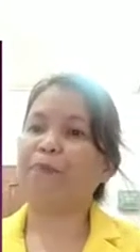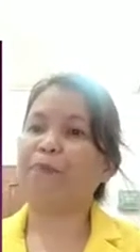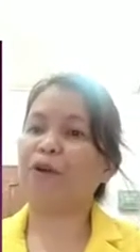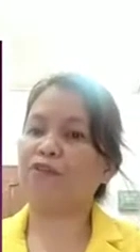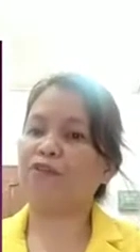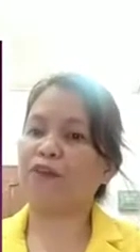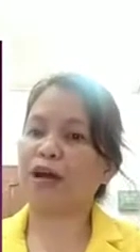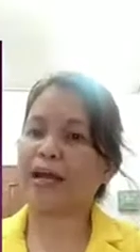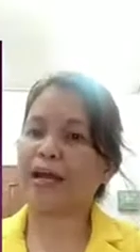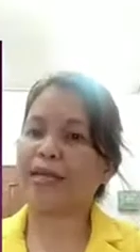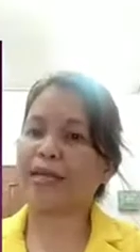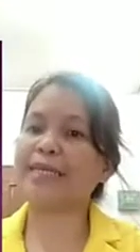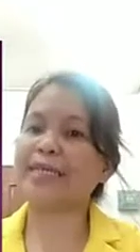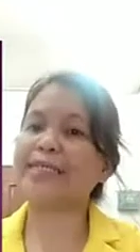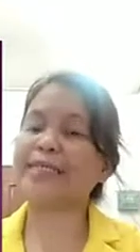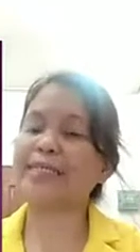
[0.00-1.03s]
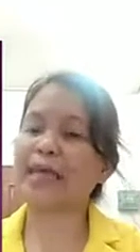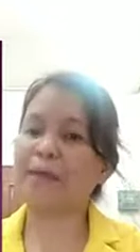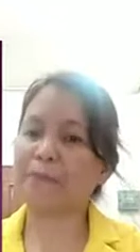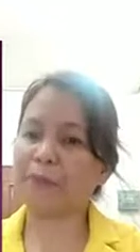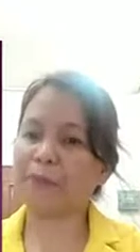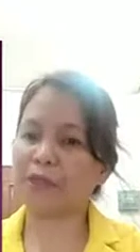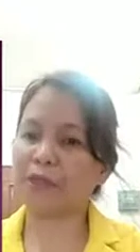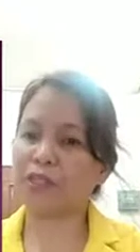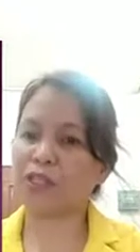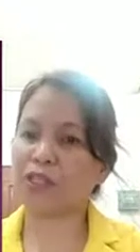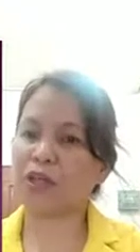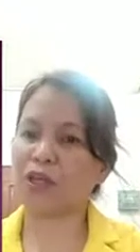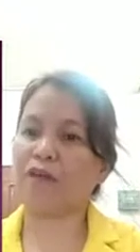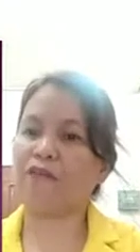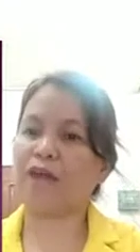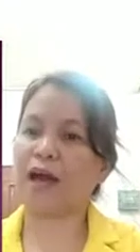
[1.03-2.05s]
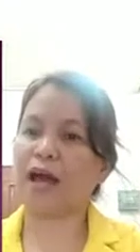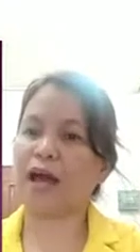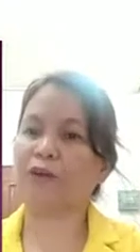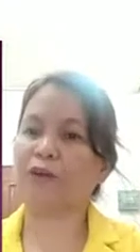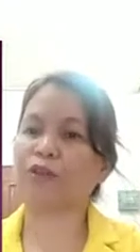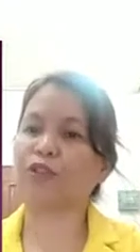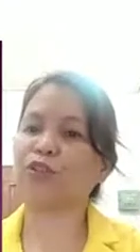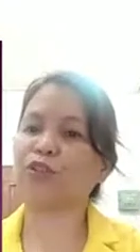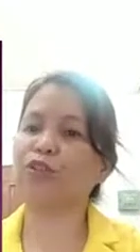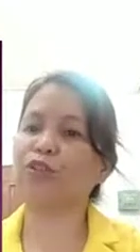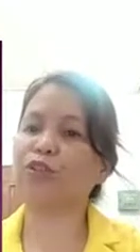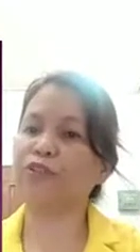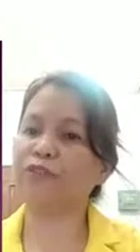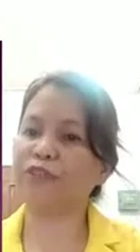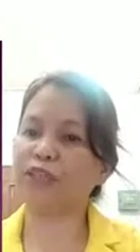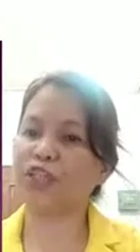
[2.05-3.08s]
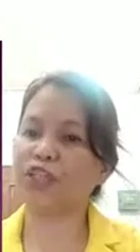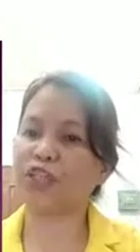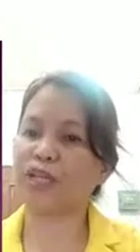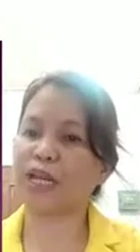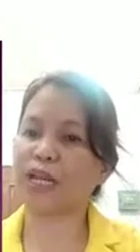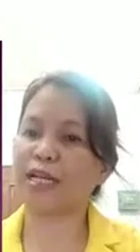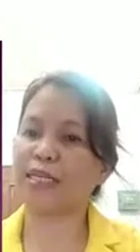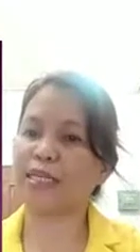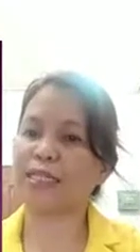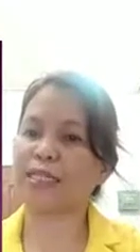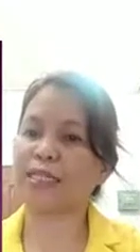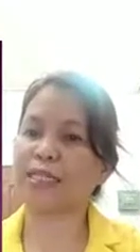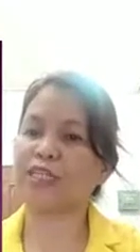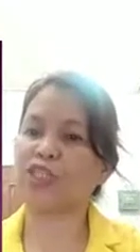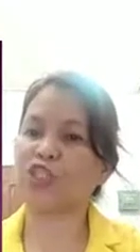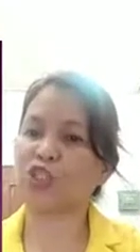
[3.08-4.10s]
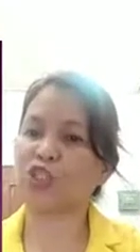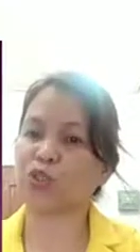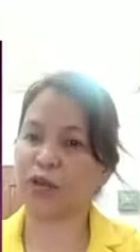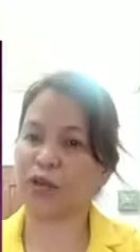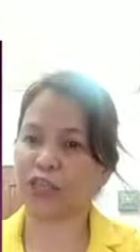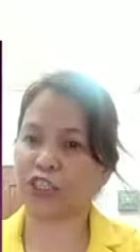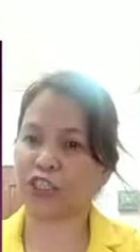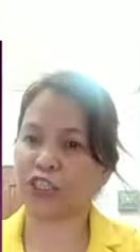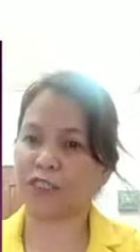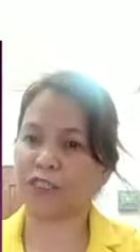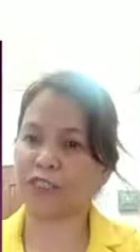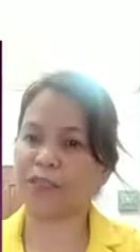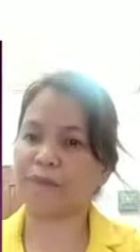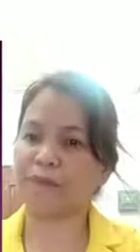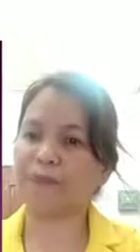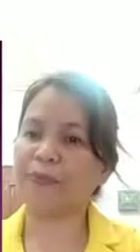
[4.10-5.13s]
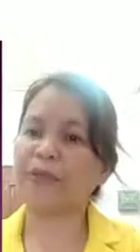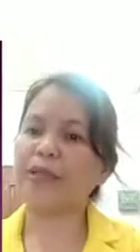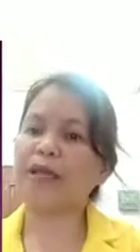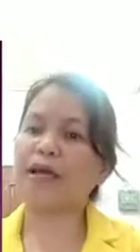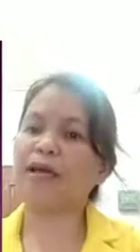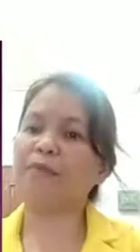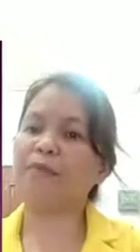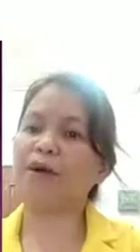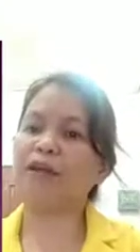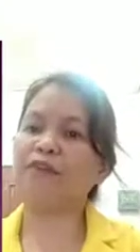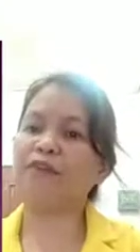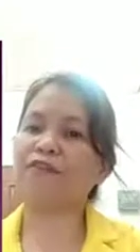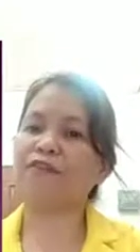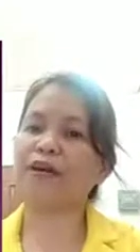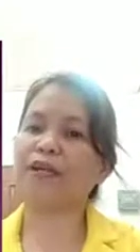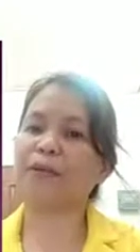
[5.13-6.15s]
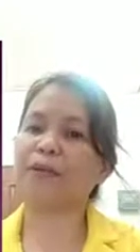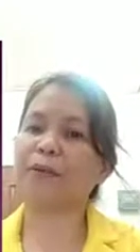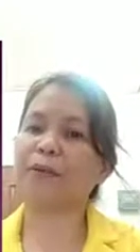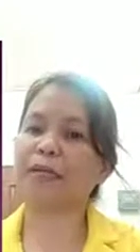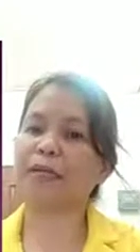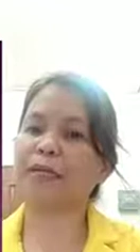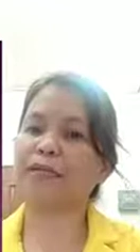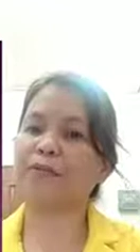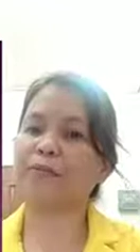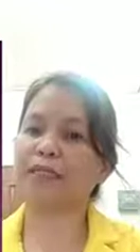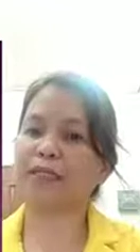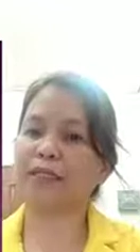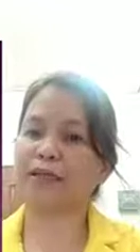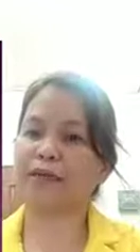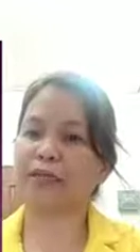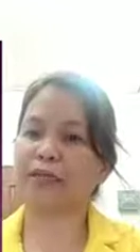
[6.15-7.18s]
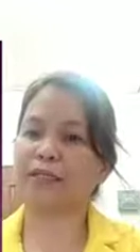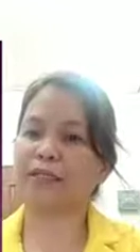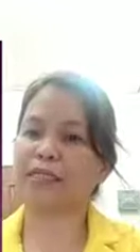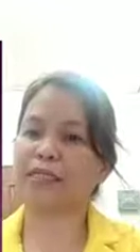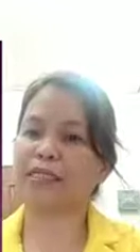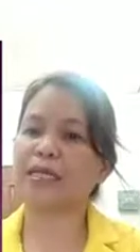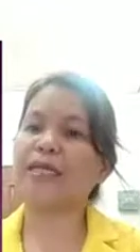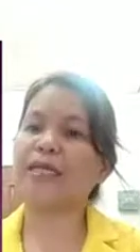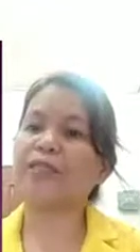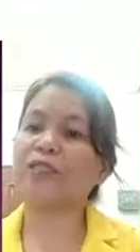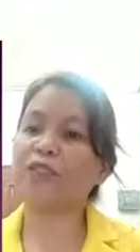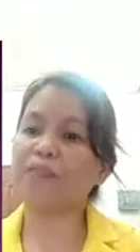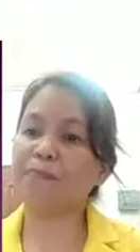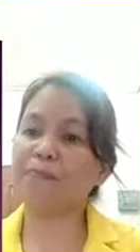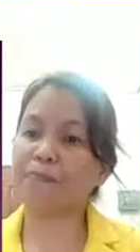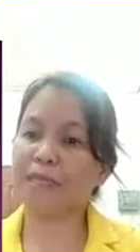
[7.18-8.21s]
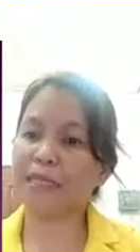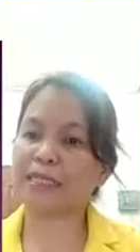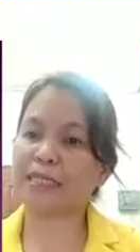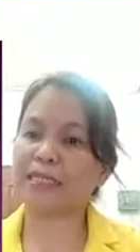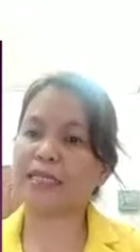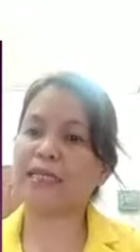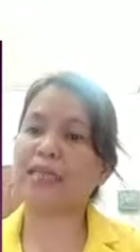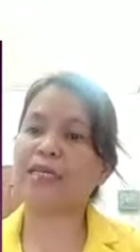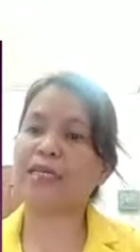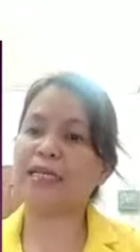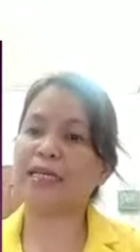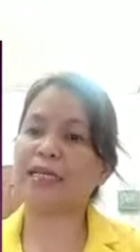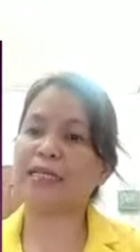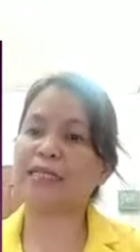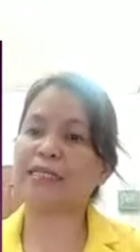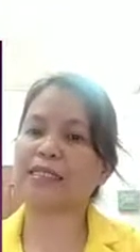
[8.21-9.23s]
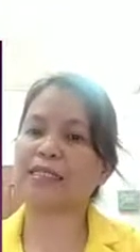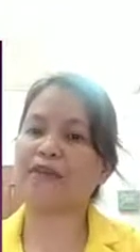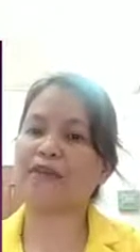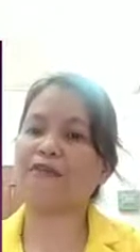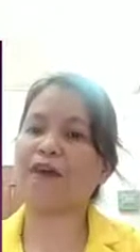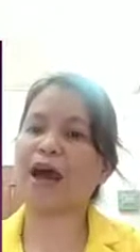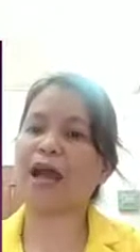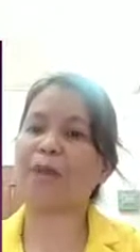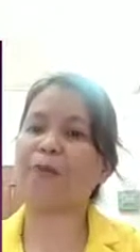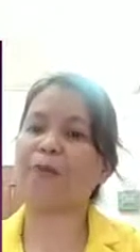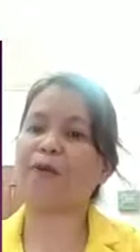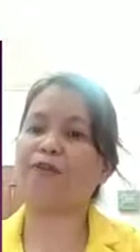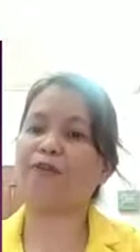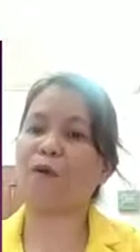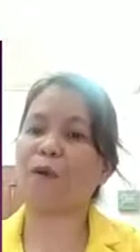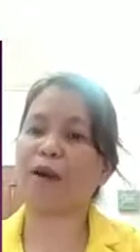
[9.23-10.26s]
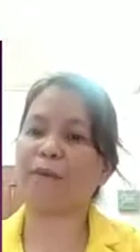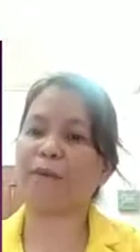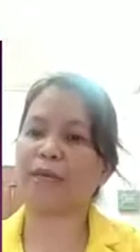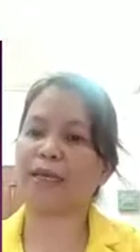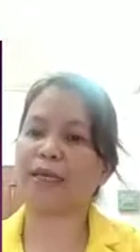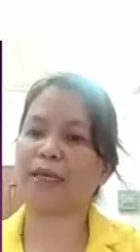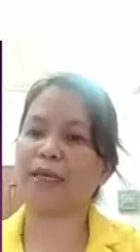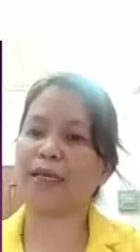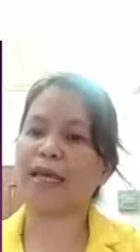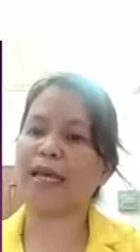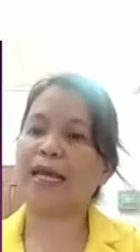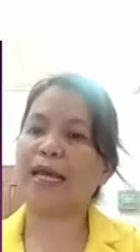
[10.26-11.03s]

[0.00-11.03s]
provide examples of how to differentiate instruction and modify curriculum materials to meet the needs of high-performing